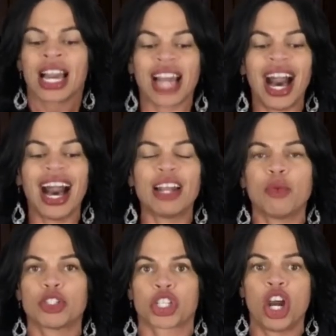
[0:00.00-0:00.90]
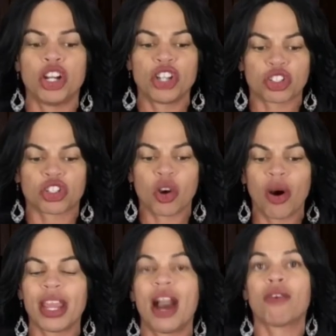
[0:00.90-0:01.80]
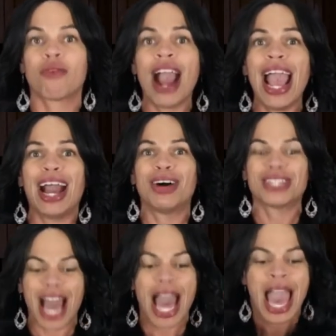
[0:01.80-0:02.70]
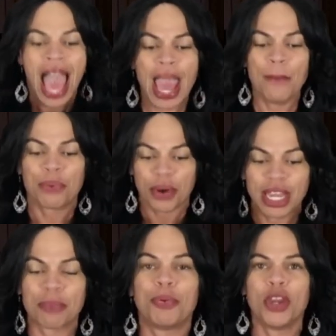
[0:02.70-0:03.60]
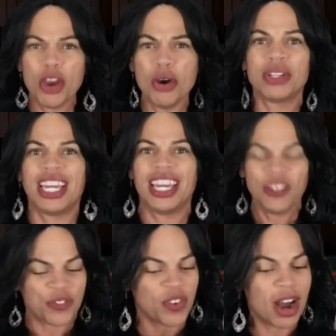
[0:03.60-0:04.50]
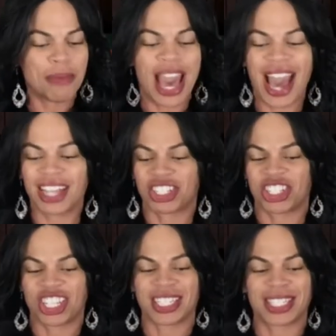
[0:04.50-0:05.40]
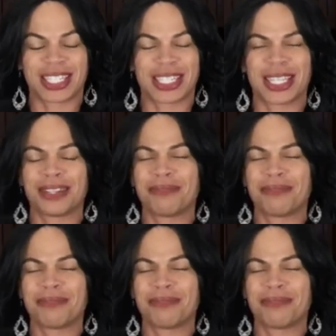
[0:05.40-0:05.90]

God will turn your story around and bring beauty from ashes.